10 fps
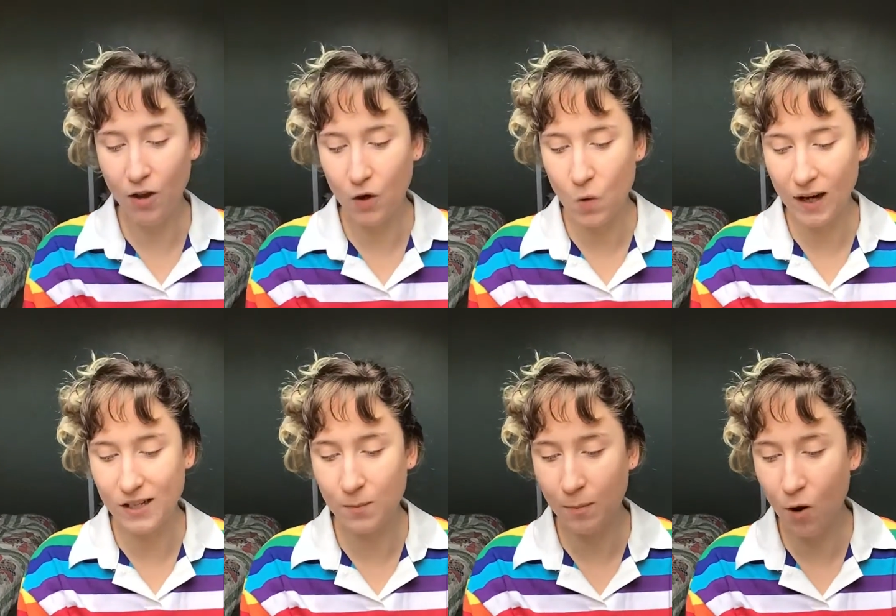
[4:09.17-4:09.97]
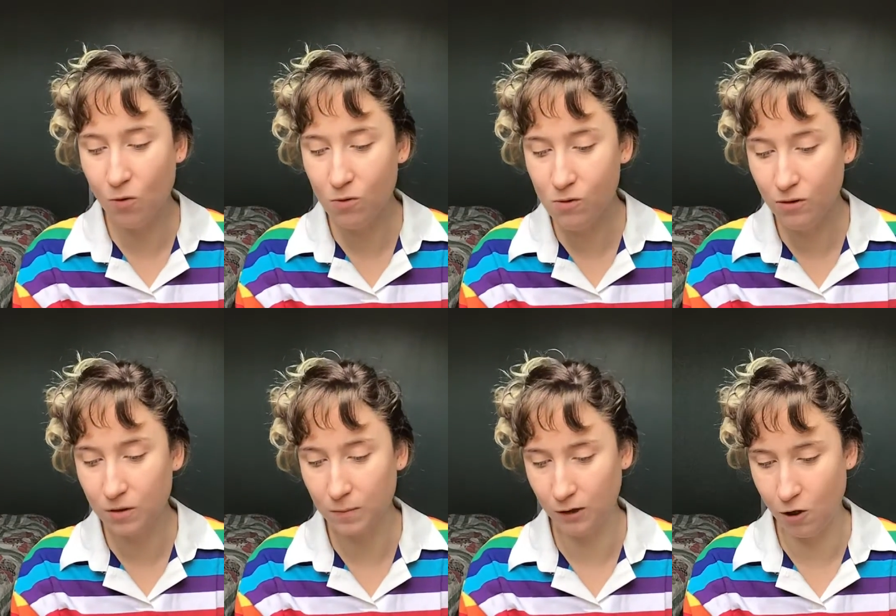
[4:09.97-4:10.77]
quite a bold
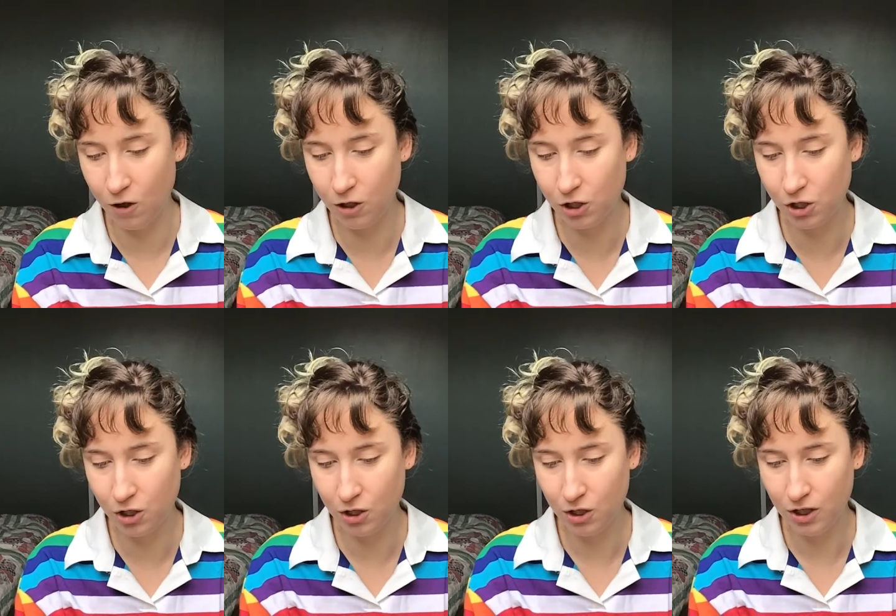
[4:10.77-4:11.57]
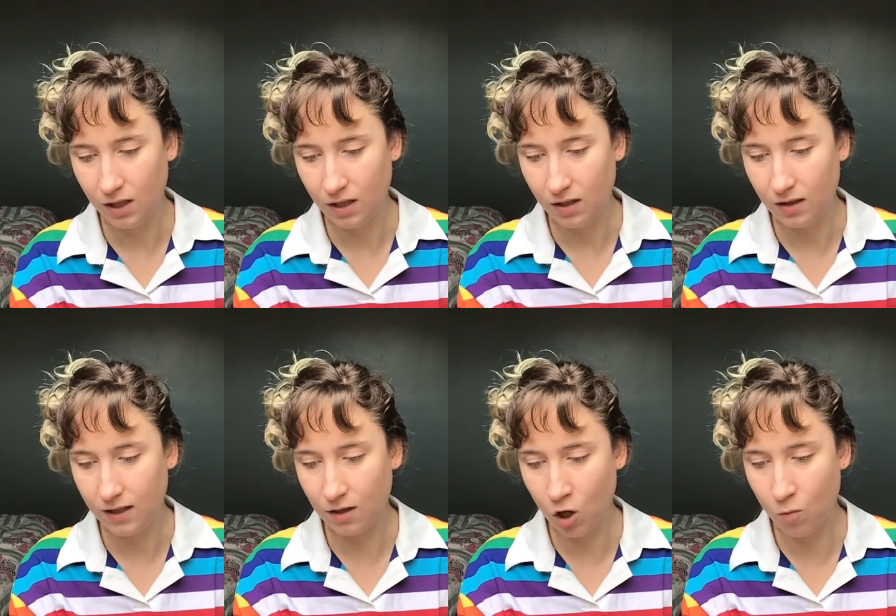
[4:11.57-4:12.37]
blush. These
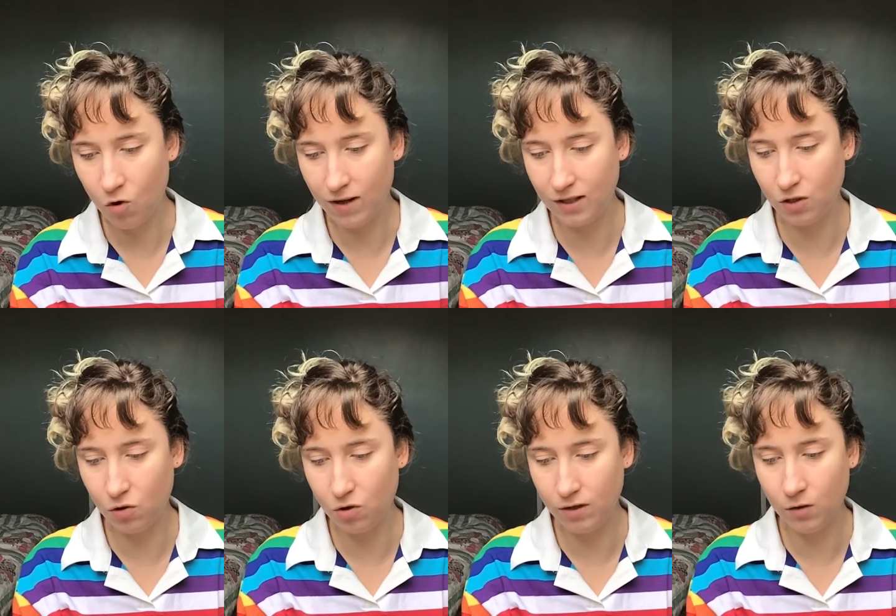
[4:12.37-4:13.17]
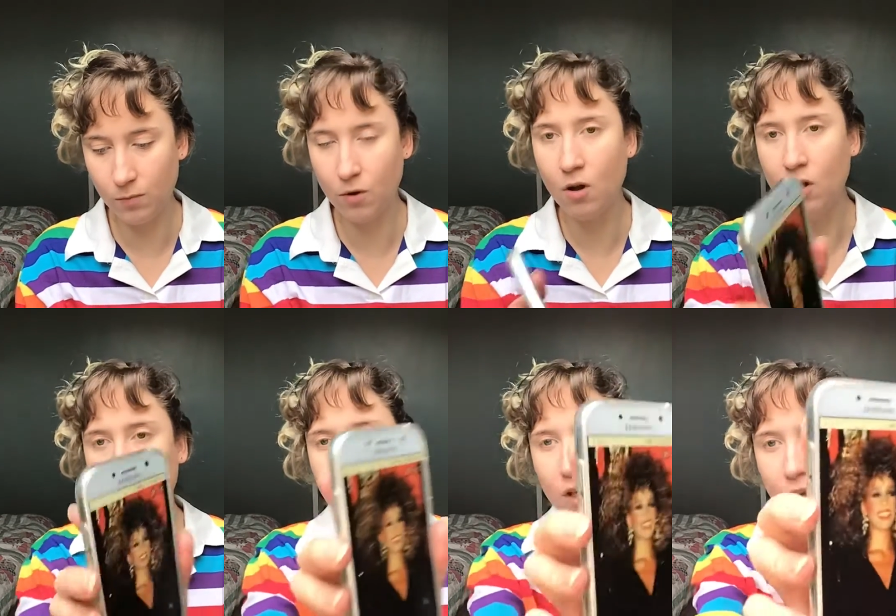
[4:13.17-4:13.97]
are more editorial, but
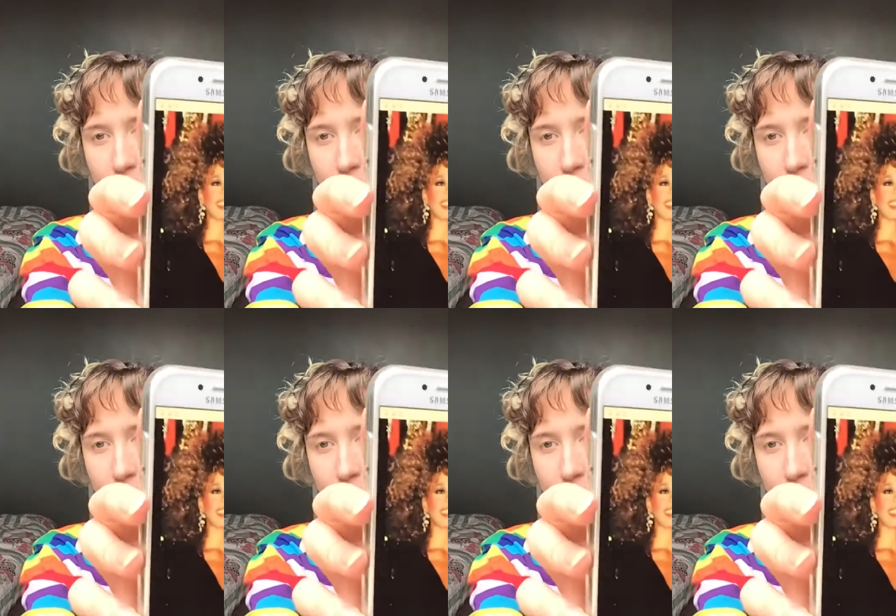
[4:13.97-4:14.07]
you know,